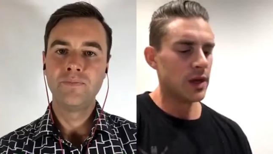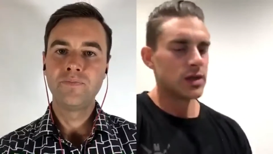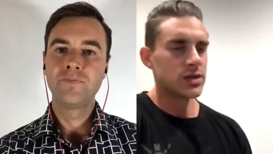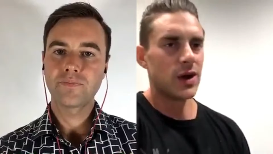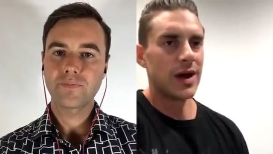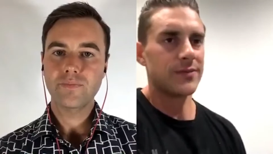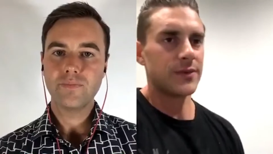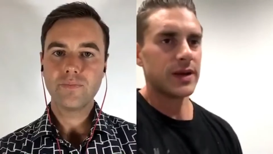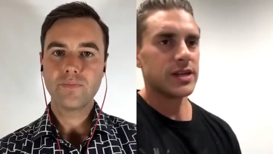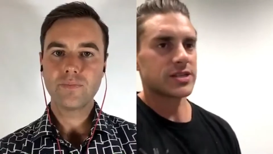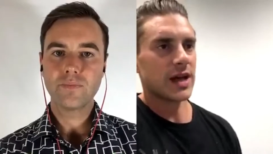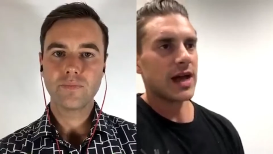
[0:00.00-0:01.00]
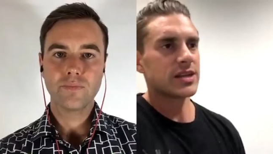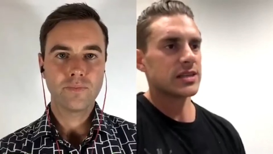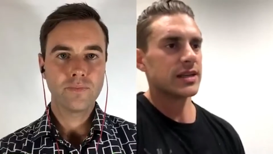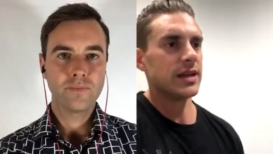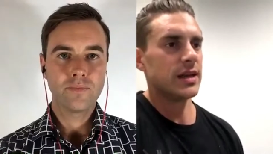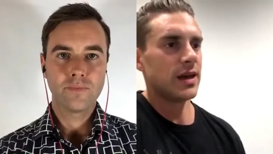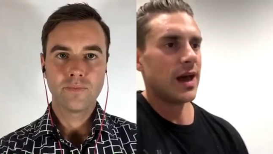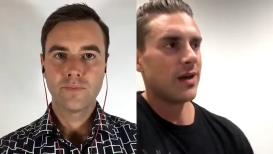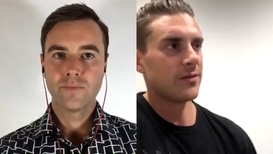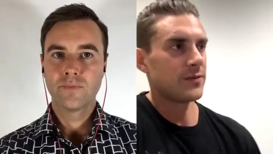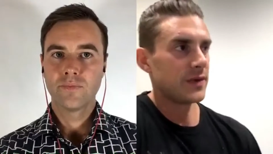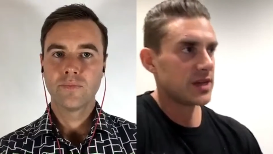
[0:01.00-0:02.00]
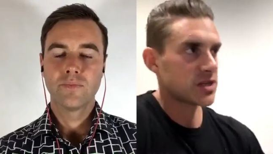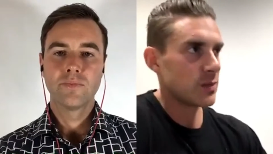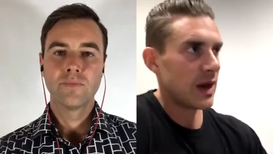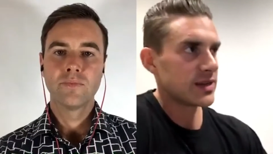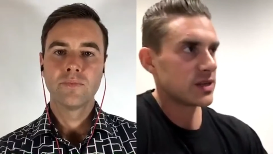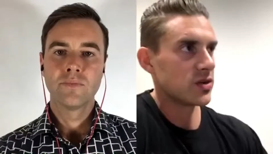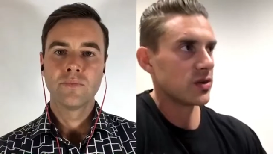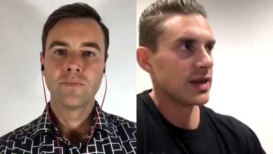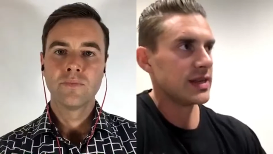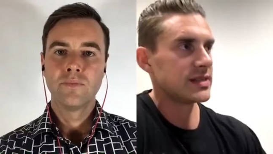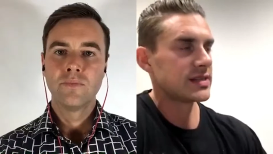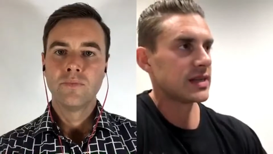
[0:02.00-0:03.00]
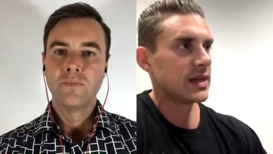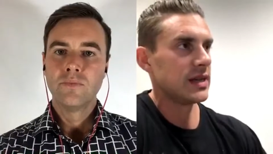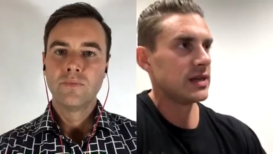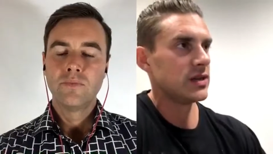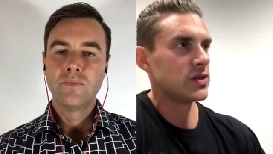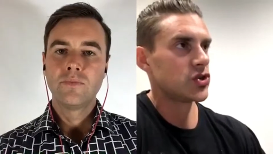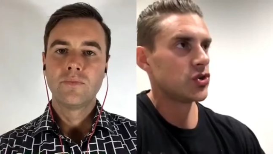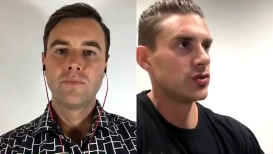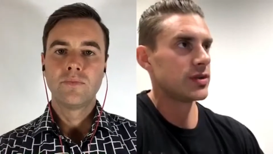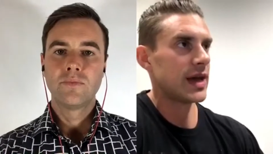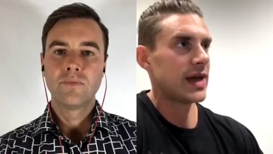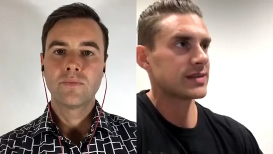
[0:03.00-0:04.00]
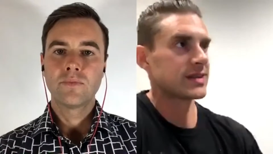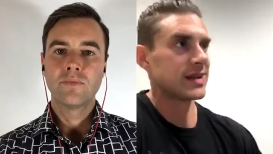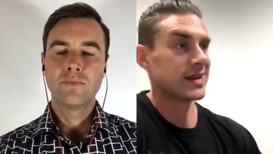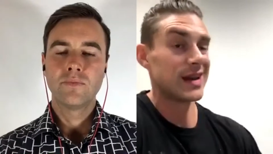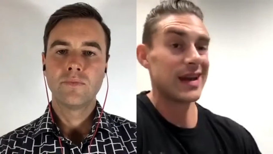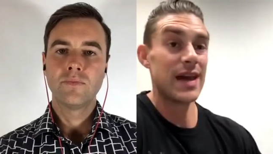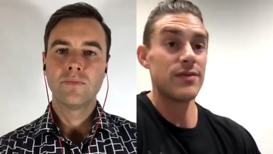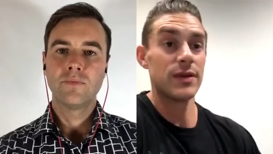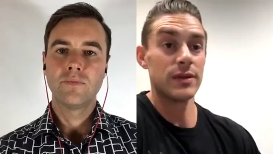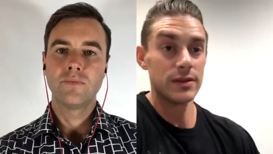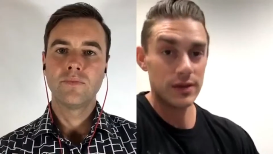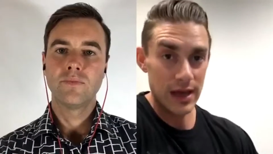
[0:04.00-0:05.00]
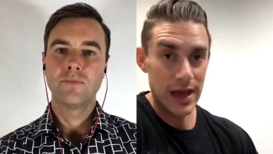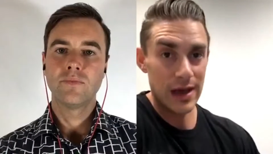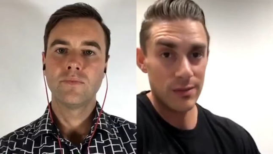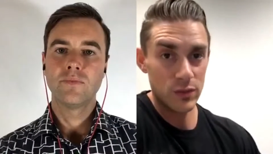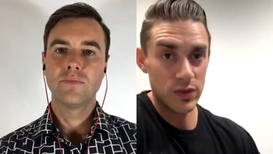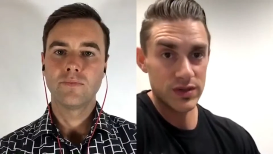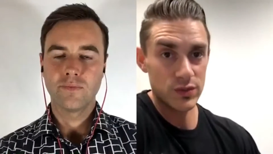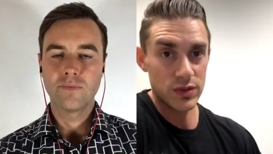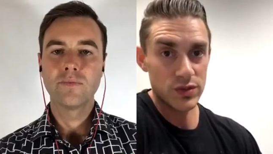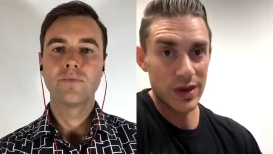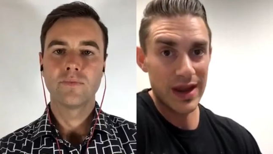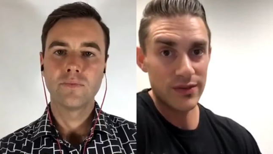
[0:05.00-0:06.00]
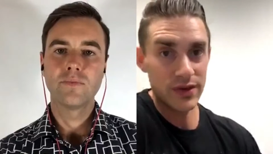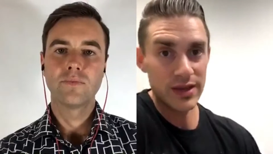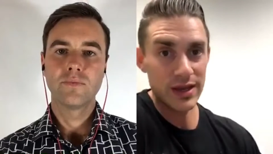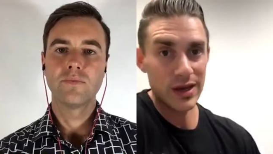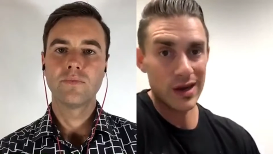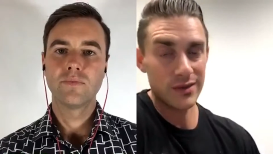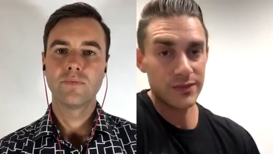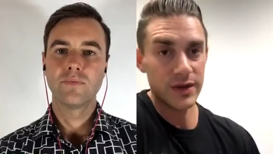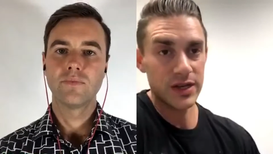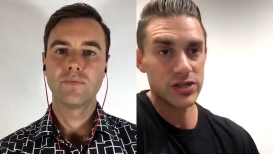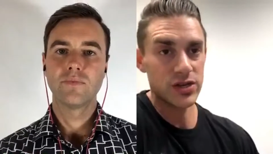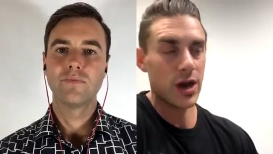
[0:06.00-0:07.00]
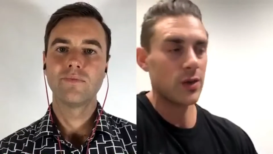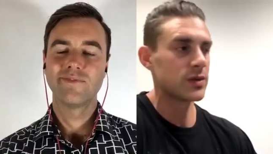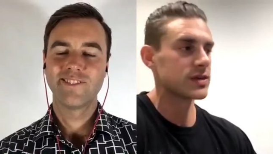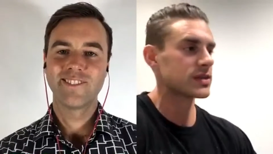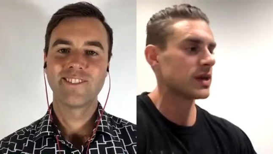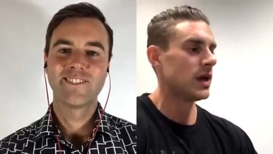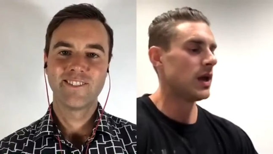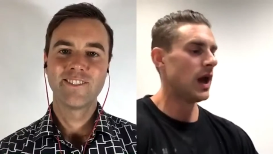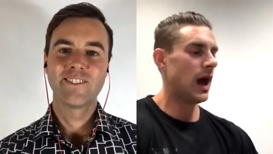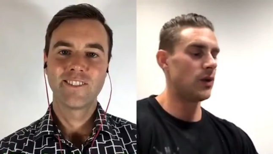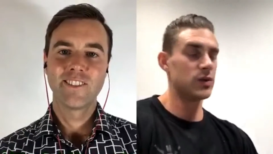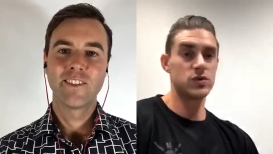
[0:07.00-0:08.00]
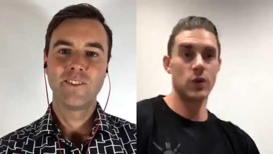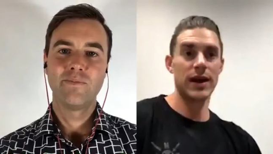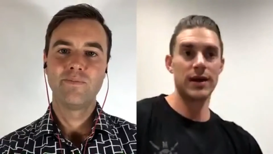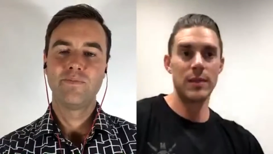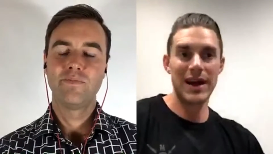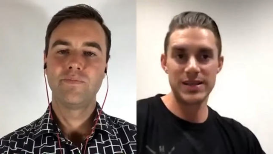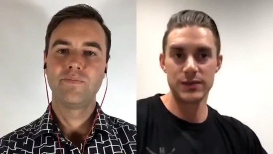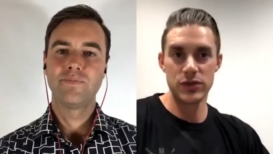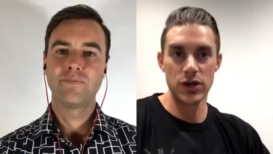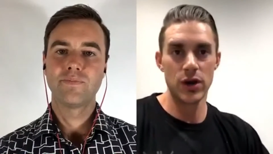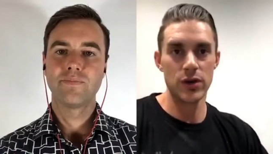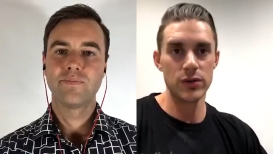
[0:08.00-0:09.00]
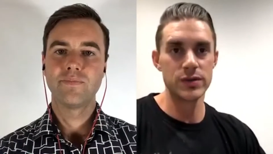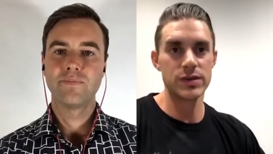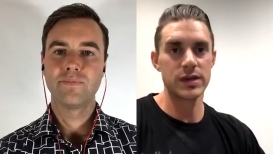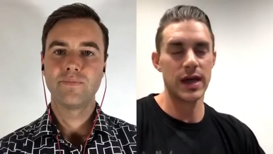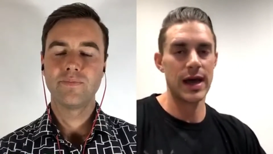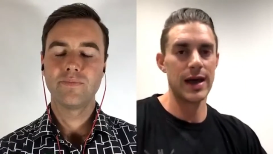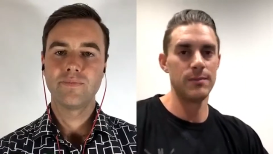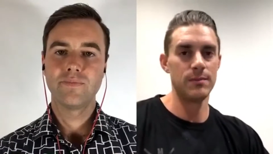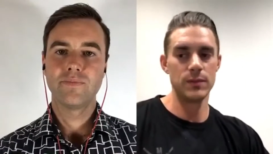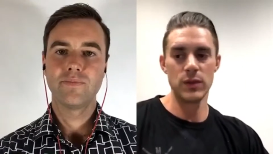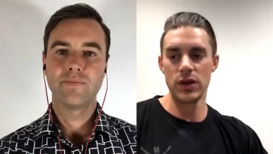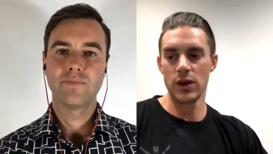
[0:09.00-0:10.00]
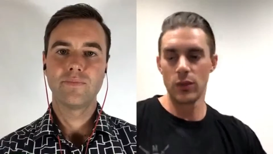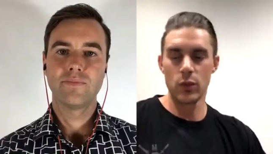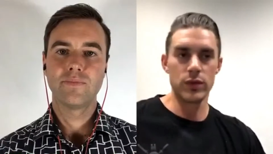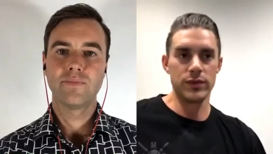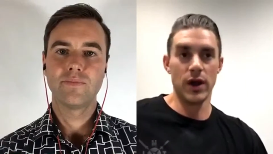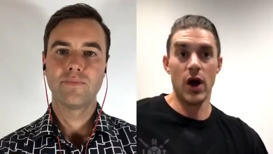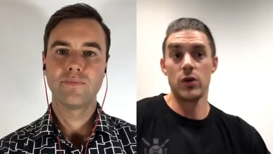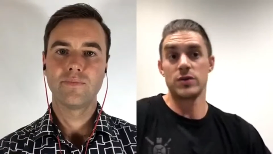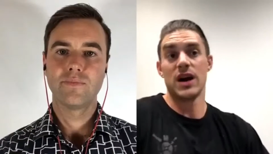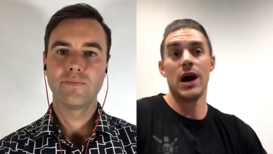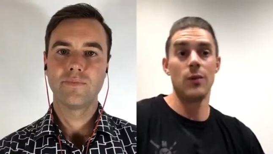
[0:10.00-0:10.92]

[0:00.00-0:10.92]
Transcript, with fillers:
Speaker 1: So I finished my degrees in 2011. Was when everything kind of finished. So I was running Massive Joes, you know, the whole time